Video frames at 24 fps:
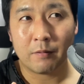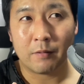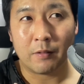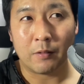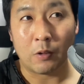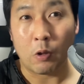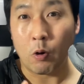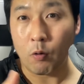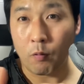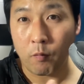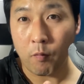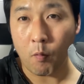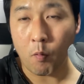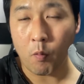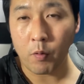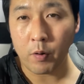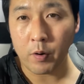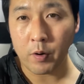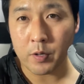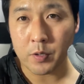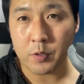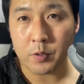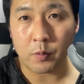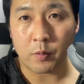low
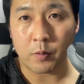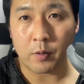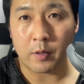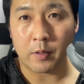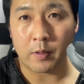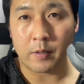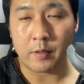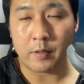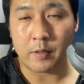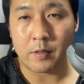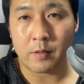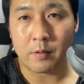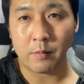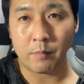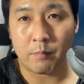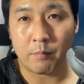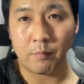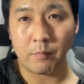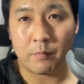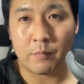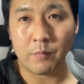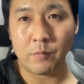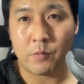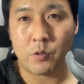4s or the
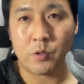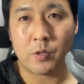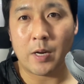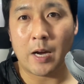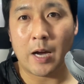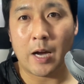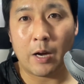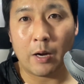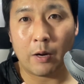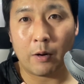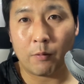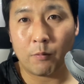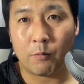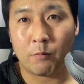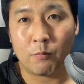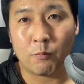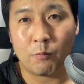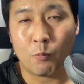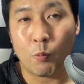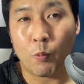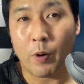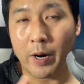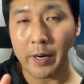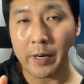Ja
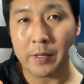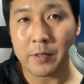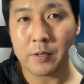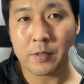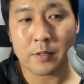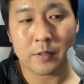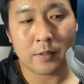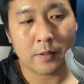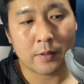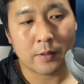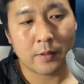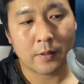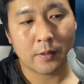ones.